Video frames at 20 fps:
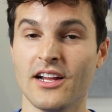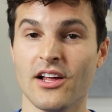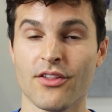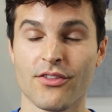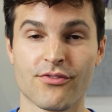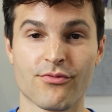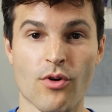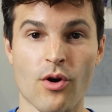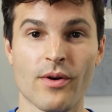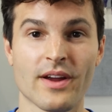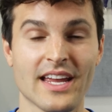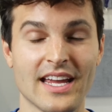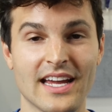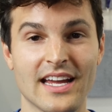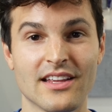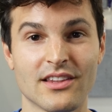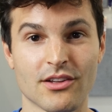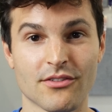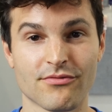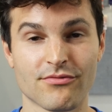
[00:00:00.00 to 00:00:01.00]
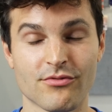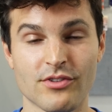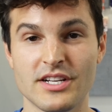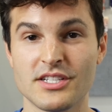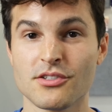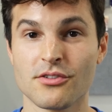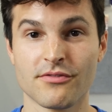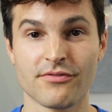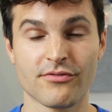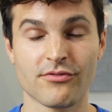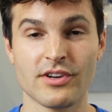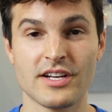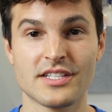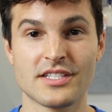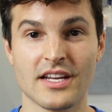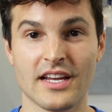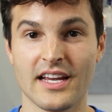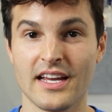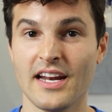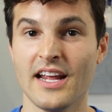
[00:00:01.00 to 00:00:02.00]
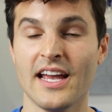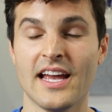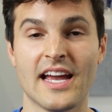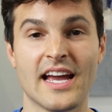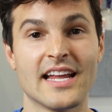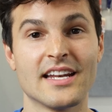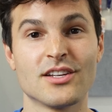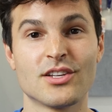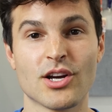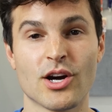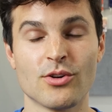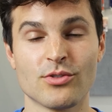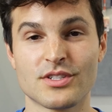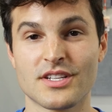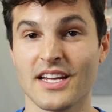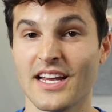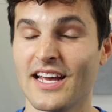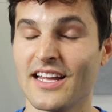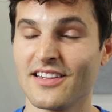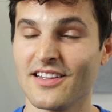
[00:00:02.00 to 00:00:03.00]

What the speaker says: throwing it in the freezer, freezing it, and toasting it.